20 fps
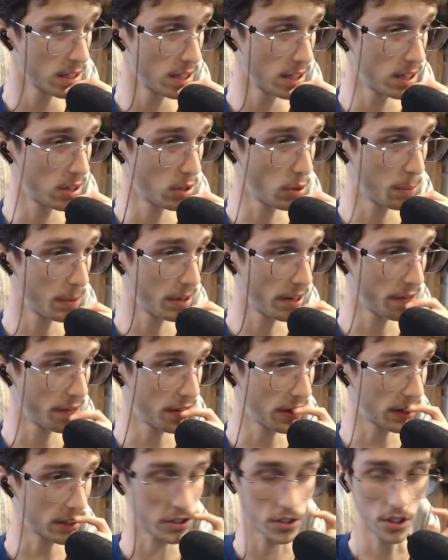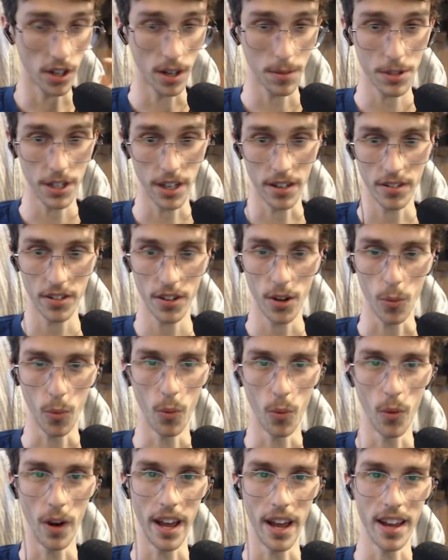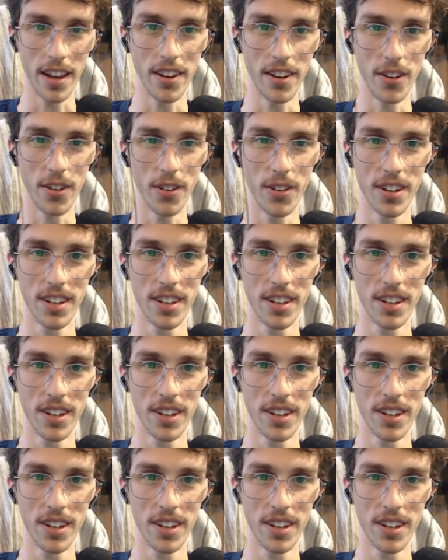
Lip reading: OpenFX drop shot. No way, dude.